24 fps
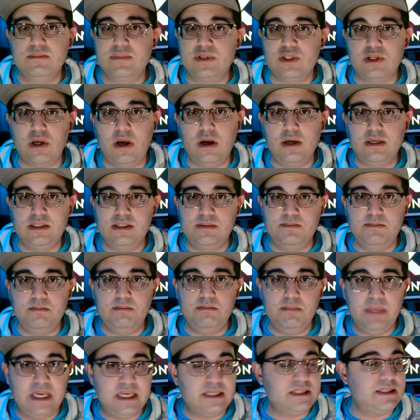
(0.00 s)
song is
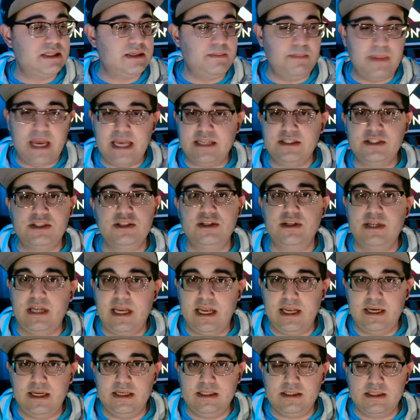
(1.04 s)
mixed, mastered,
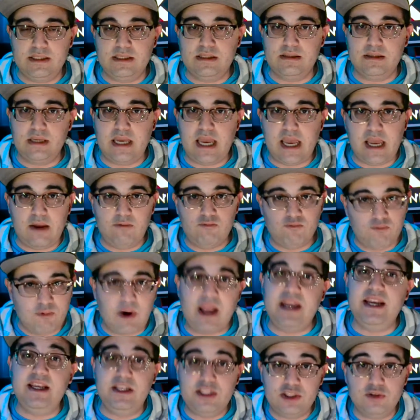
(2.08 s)
and it's
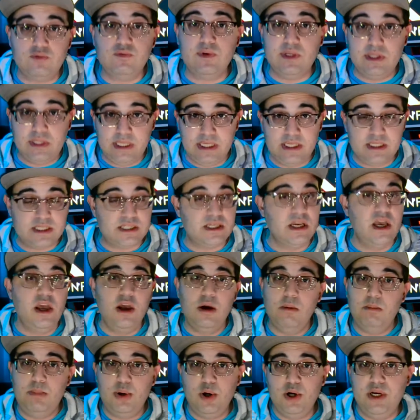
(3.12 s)
ready to release,
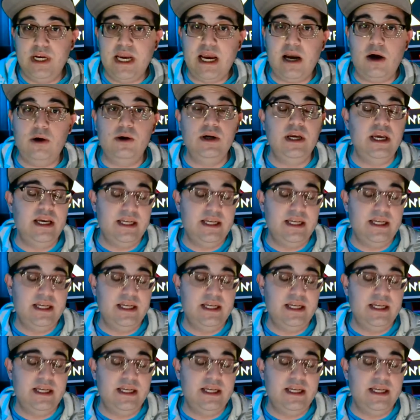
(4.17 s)
put out.